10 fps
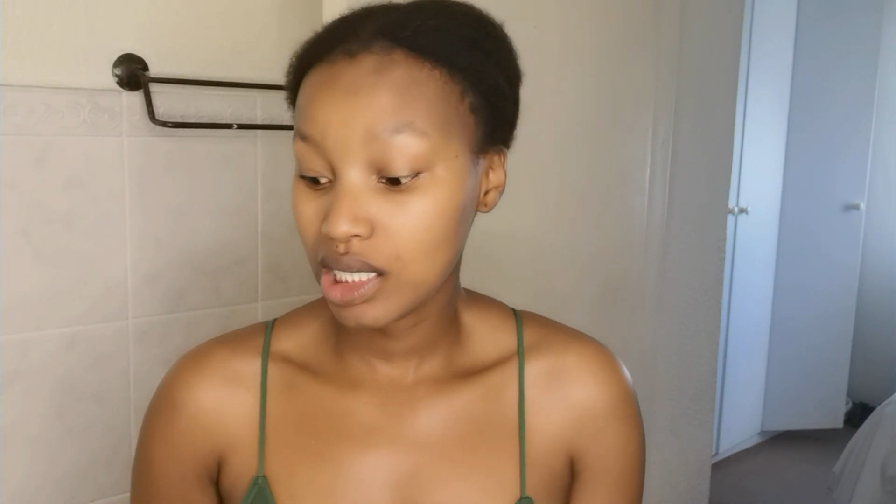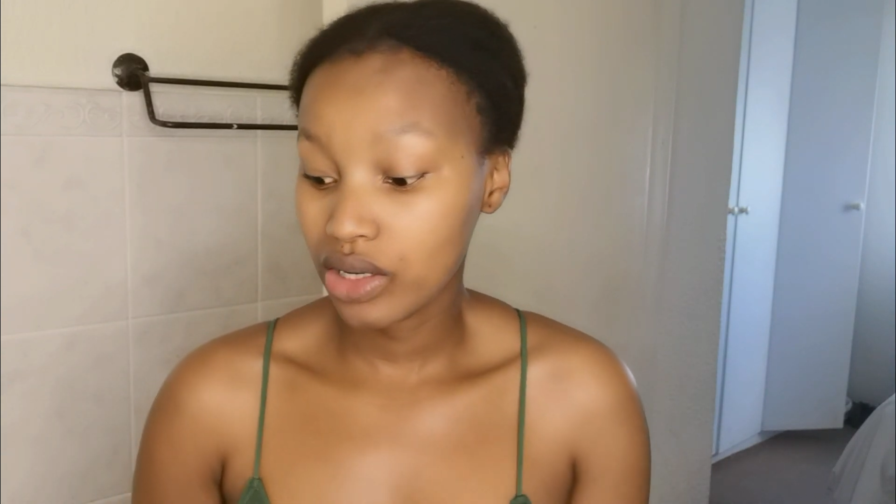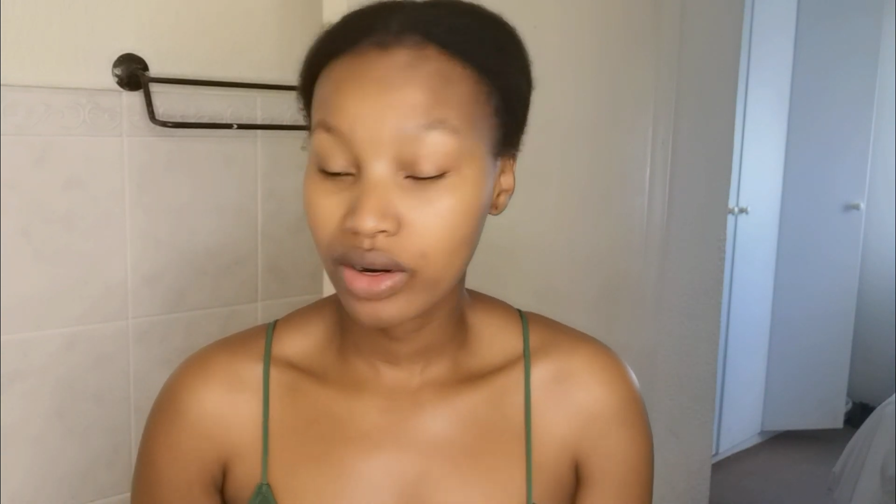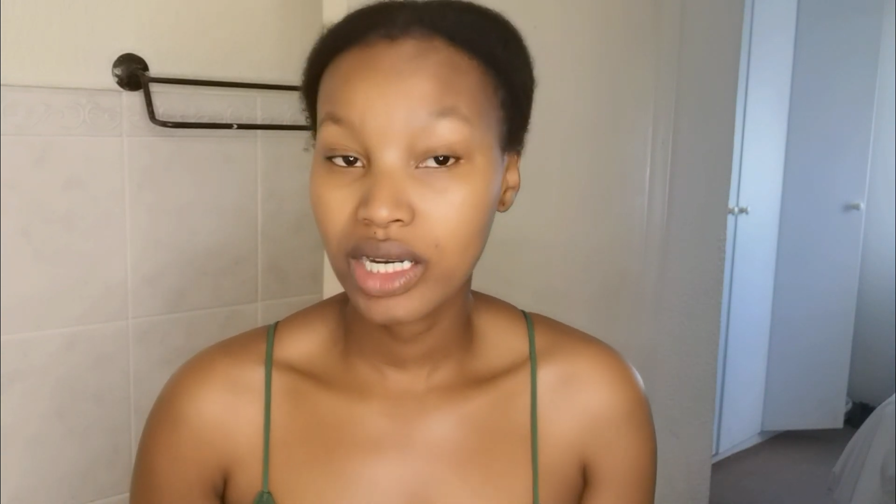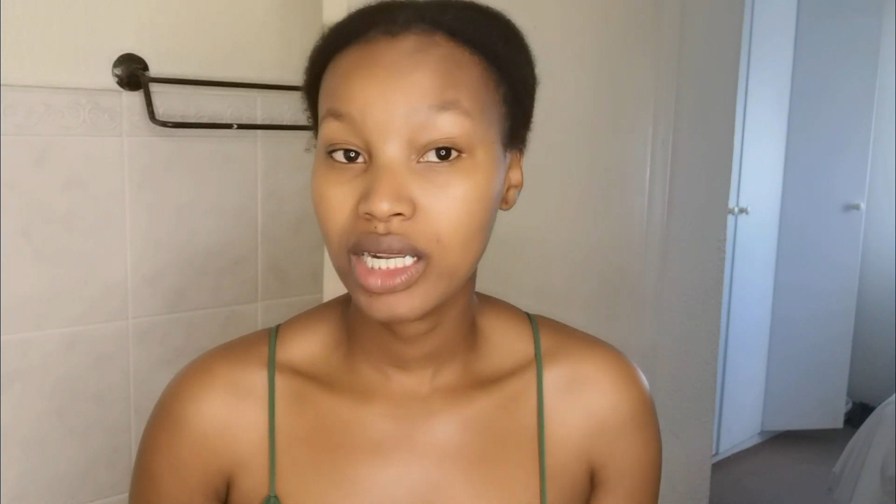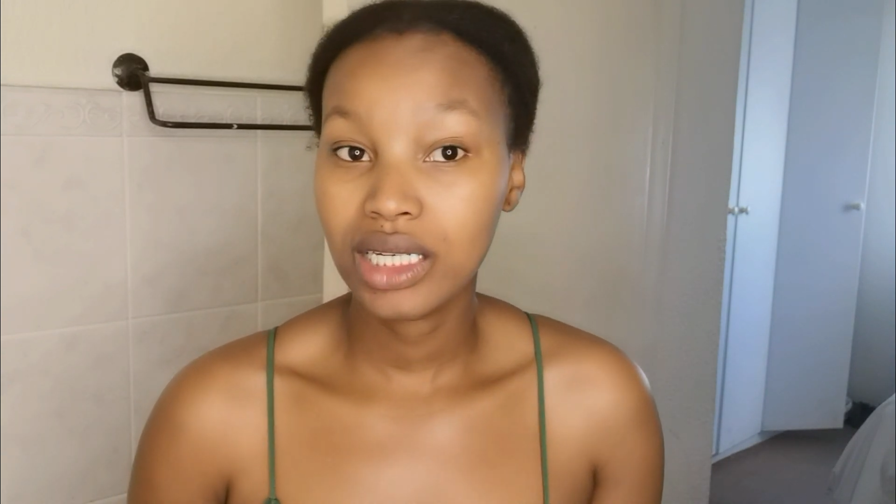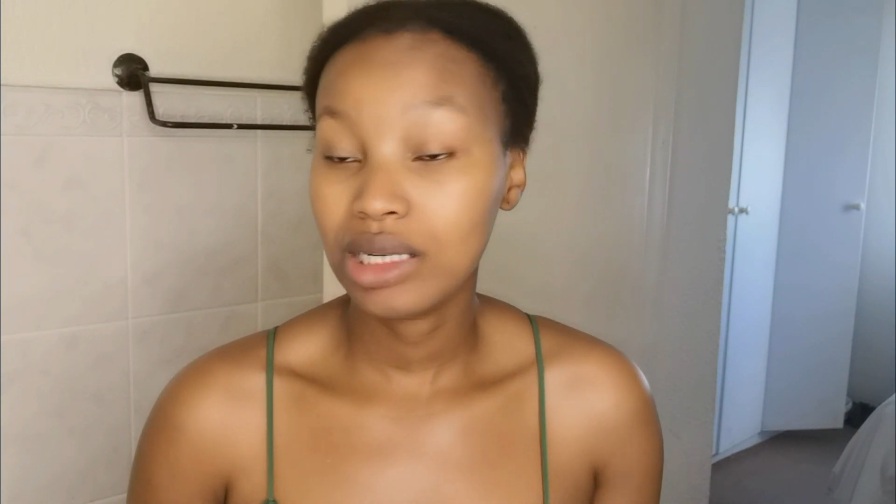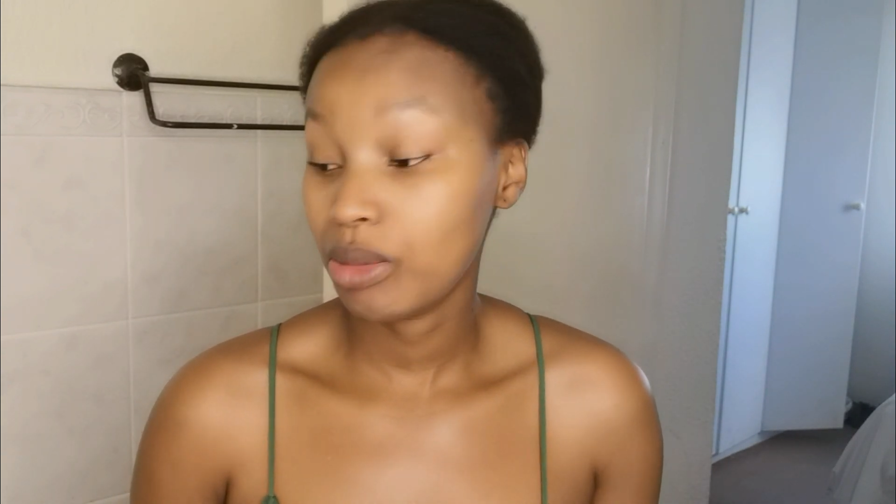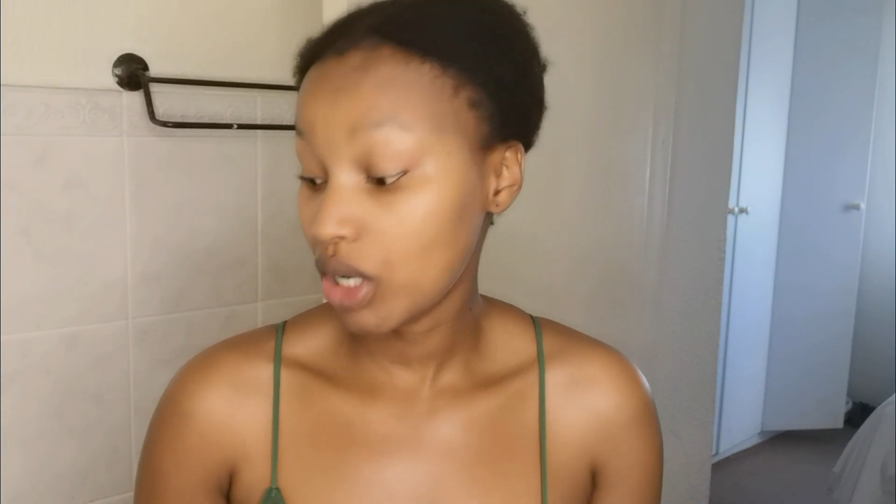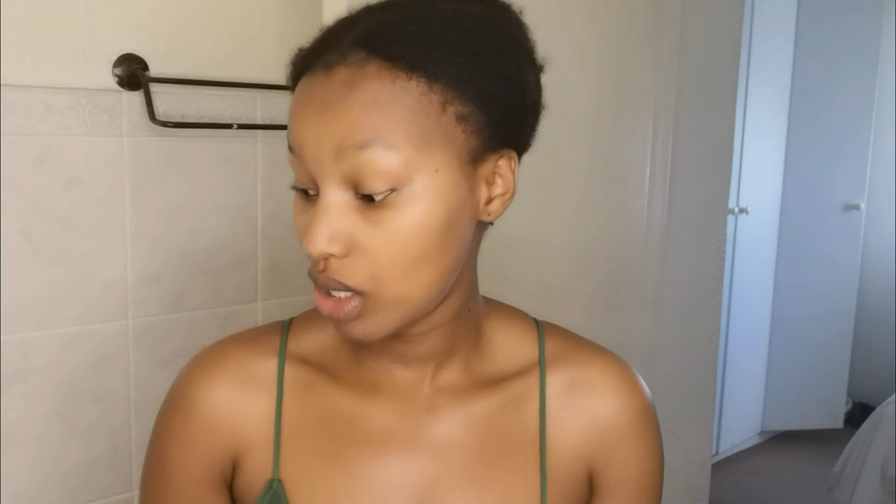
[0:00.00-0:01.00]

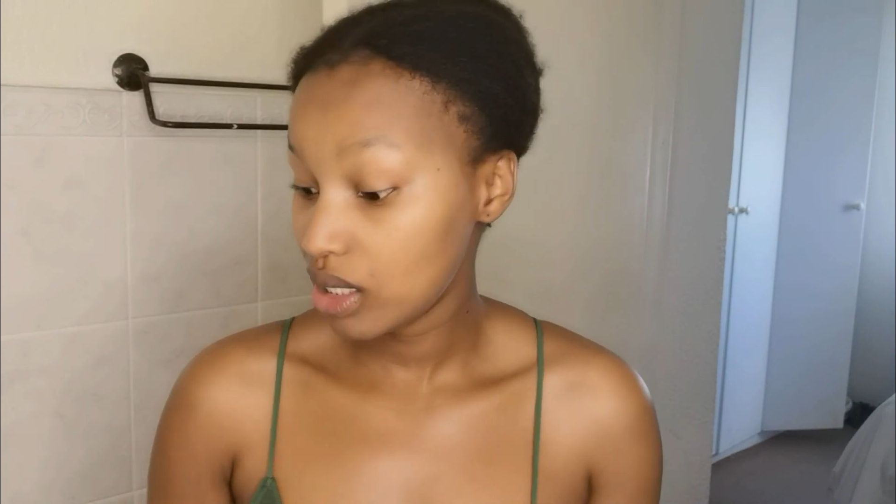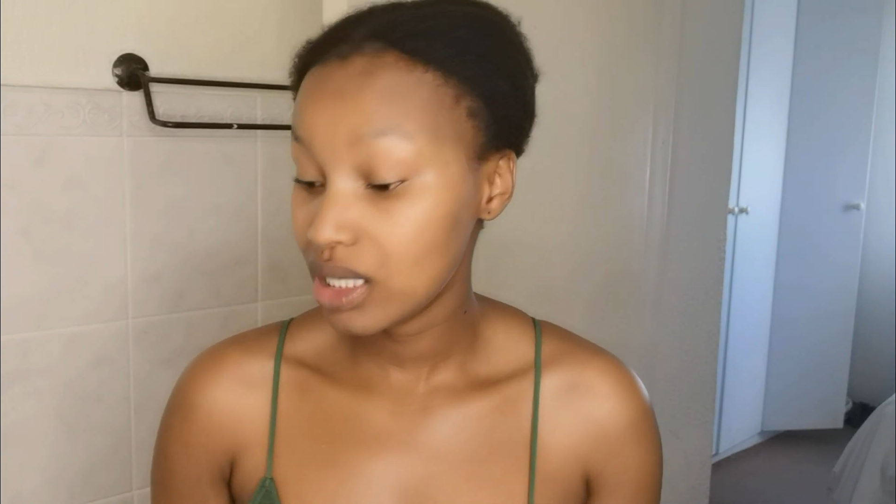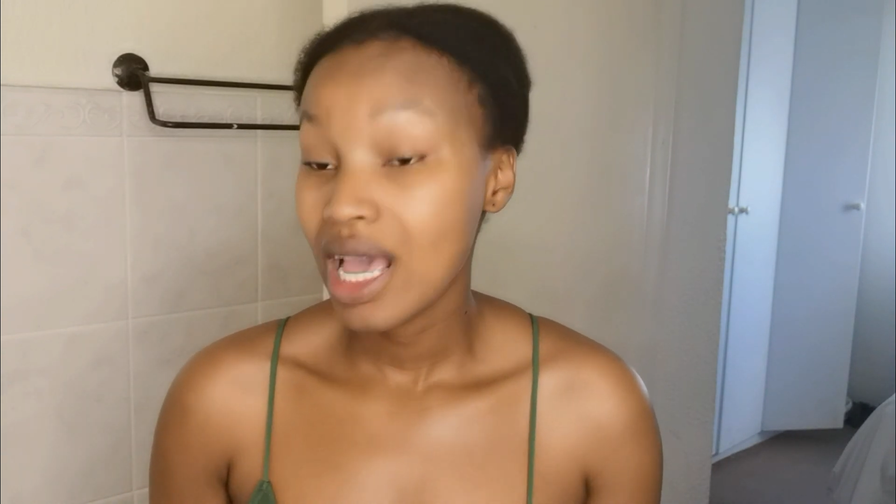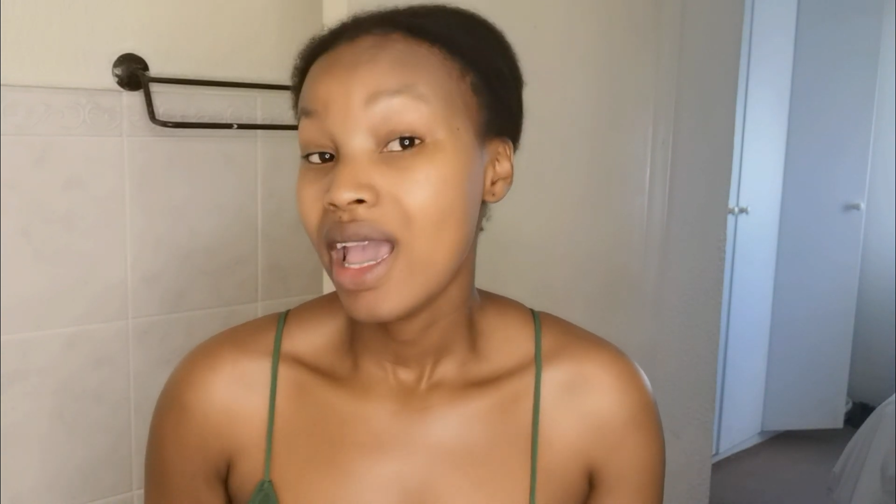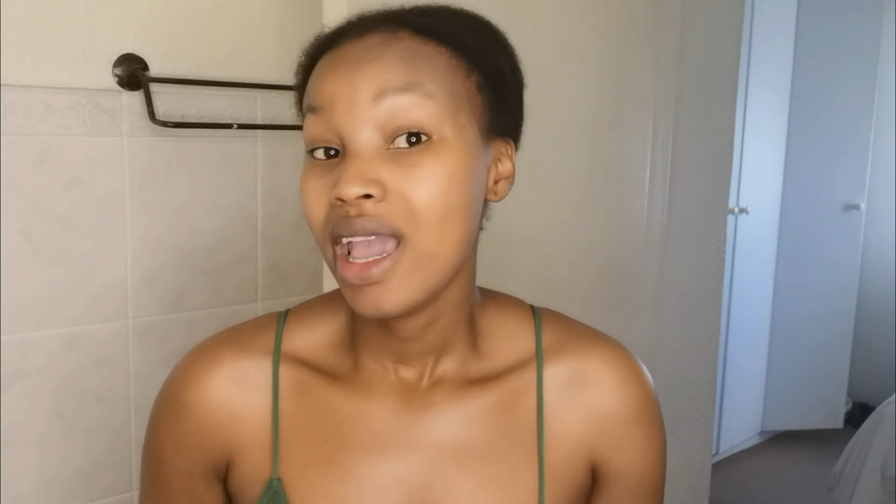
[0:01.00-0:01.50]
ingredient because